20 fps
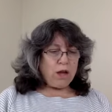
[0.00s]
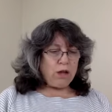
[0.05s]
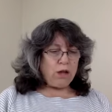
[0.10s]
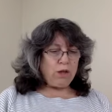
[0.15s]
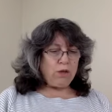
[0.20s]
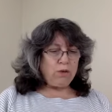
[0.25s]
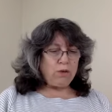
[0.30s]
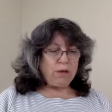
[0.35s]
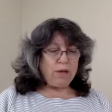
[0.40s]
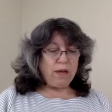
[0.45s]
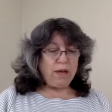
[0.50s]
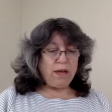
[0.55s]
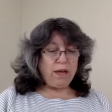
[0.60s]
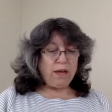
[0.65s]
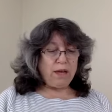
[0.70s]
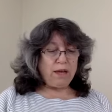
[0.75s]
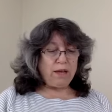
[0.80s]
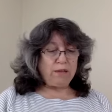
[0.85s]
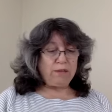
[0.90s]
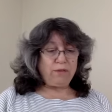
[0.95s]
You
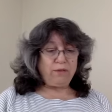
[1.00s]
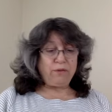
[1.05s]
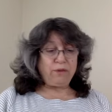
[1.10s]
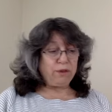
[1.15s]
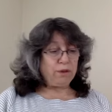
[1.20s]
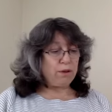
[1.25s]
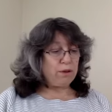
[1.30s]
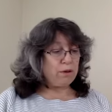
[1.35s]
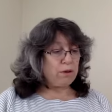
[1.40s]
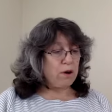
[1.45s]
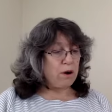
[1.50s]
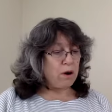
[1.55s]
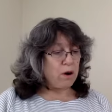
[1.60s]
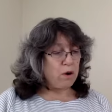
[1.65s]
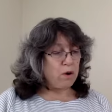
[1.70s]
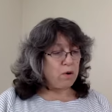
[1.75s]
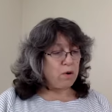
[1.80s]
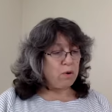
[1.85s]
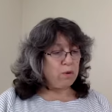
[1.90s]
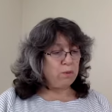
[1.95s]
can fill your
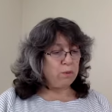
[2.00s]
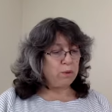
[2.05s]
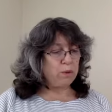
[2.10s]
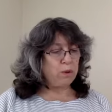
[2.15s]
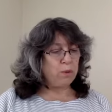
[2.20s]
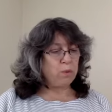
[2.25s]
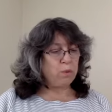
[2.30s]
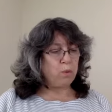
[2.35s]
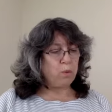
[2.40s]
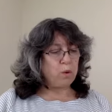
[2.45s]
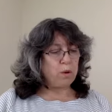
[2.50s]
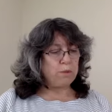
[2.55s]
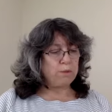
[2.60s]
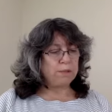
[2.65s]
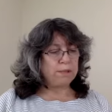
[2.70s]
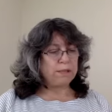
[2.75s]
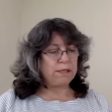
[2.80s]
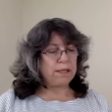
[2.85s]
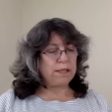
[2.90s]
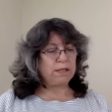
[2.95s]
home with the warm
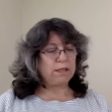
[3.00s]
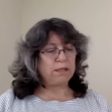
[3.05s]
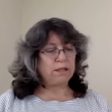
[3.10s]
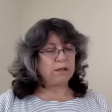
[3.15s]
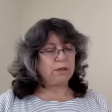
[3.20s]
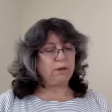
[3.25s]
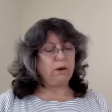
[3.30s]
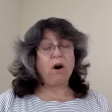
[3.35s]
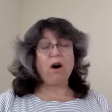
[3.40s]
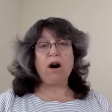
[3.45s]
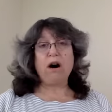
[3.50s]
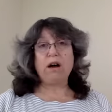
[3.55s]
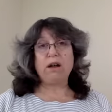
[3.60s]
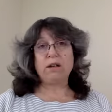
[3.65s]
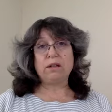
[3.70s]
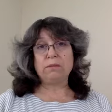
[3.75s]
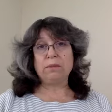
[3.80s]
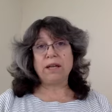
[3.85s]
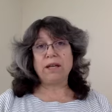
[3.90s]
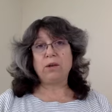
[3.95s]
scents of
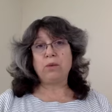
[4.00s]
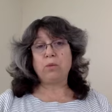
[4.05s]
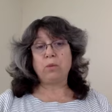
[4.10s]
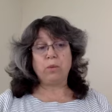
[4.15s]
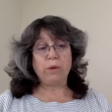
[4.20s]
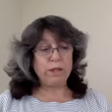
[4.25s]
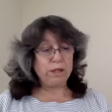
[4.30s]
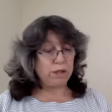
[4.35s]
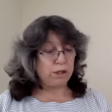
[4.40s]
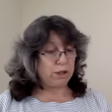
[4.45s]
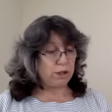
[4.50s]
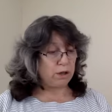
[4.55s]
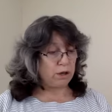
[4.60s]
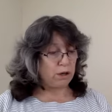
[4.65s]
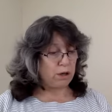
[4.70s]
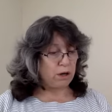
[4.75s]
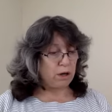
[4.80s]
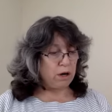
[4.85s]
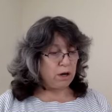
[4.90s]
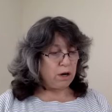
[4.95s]
autumn and
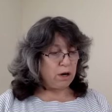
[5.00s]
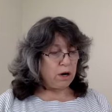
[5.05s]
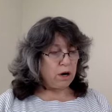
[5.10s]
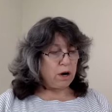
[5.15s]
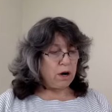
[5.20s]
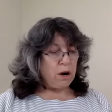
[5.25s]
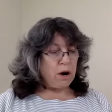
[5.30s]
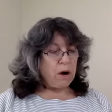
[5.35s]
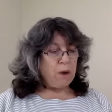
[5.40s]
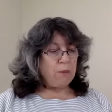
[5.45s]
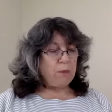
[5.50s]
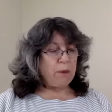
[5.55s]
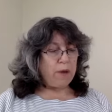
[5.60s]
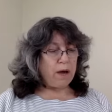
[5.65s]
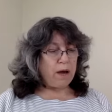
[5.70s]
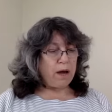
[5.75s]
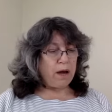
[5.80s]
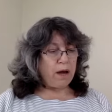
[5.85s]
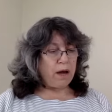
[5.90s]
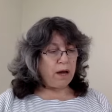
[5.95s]
winter
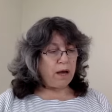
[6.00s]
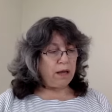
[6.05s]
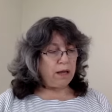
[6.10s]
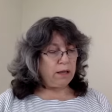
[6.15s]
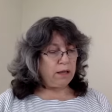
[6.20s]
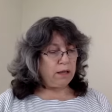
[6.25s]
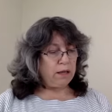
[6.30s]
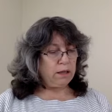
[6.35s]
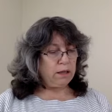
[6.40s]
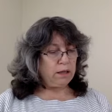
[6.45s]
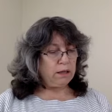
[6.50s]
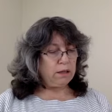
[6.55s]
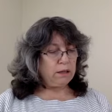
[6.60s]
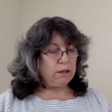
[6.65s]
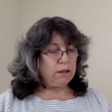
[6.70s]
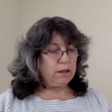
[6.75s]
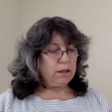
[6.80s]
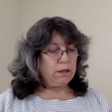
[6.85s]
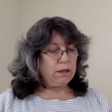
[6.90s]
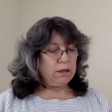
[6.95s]
by
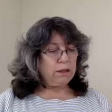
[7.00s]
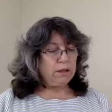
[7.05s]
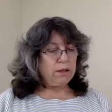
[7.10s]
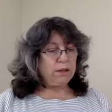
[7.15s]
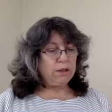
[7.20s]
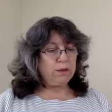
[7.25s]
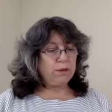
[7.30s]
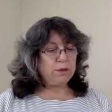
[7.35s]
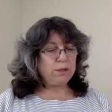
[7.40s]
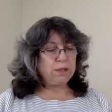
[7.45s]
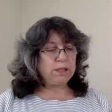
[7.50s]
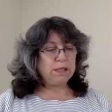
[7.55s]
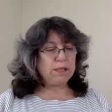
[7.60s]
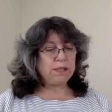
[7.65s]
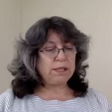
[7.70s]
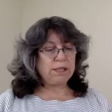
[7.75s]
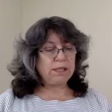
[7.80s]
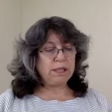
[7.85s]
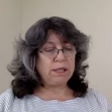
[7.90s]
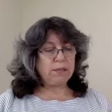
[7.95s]
using
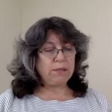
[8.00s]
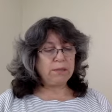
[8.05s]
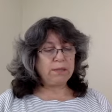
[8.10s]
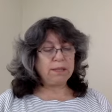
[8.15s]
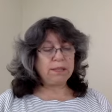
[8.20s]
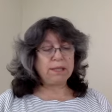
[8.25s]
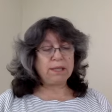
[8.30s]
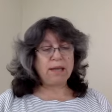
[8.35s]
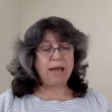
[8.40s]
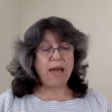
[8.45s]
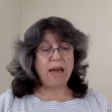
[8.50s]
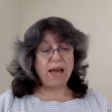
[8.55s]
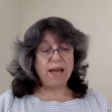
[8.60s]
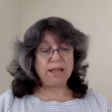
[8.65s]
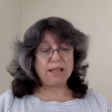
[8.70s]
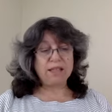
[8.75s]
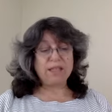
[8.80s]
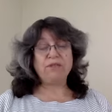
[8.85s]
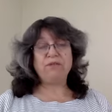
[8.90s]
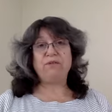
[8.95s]
cinnamon,
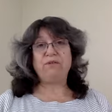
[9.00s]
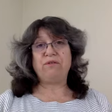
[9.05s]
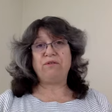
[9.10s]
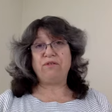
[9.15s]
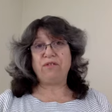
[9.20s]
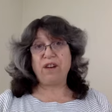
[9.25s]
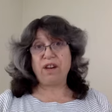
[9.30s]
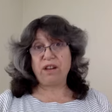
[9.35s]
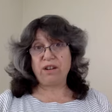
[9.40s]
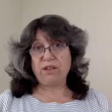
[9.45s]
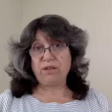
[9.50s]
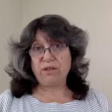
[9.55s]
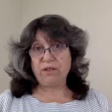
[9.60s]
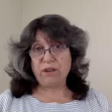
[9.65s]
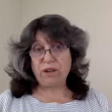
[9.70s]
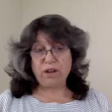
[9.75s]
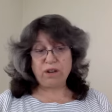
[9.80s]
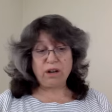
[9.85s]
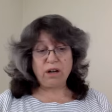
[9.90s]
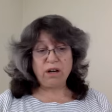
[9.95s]
cassia,
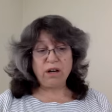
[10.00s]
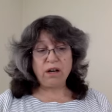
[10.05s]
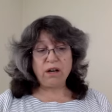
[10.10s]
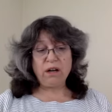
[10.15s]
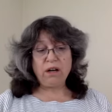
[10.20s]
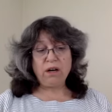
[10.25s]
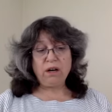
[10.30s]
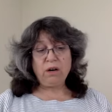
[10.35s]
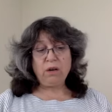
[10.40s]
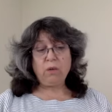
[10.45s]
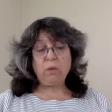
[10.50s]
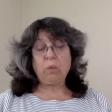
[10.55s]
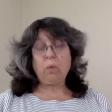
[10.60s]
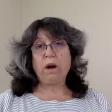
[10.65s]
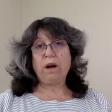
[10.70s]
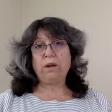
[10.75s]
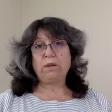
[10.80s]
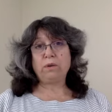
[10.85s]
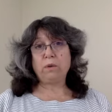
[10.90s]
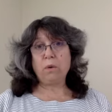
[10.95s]
vetiver,
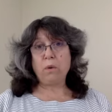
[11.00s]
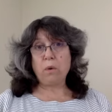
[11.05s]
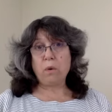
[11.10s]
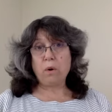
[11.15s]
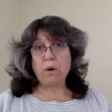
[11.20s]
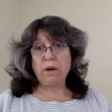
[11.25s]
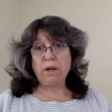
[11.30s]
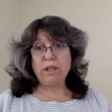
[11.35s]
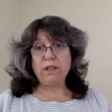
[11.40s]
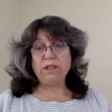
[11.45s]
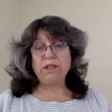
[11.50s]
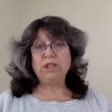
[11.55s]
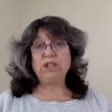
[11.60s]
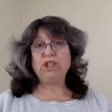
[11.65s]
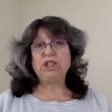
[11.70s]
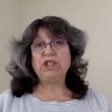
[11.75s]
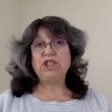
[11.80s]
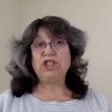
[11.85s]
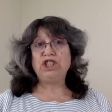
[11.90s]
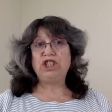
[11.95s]
wild
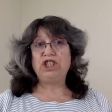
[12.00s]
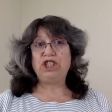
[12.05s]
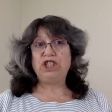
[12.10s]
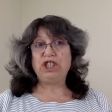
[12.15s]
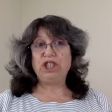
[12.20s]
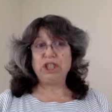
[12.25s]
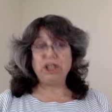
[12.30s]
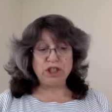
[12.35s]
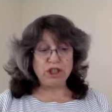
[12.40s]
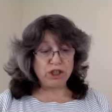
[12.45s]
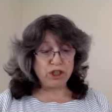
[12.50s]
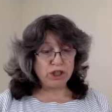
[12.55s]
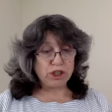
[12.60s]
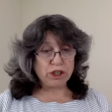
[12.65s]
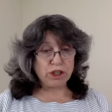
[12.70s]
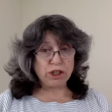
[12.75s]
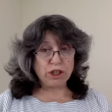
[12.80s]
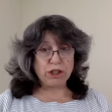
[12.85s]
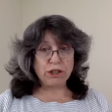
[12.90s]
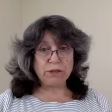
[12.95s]
orange,
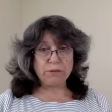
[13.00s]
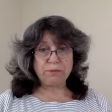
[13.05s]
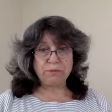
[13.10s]
ginger,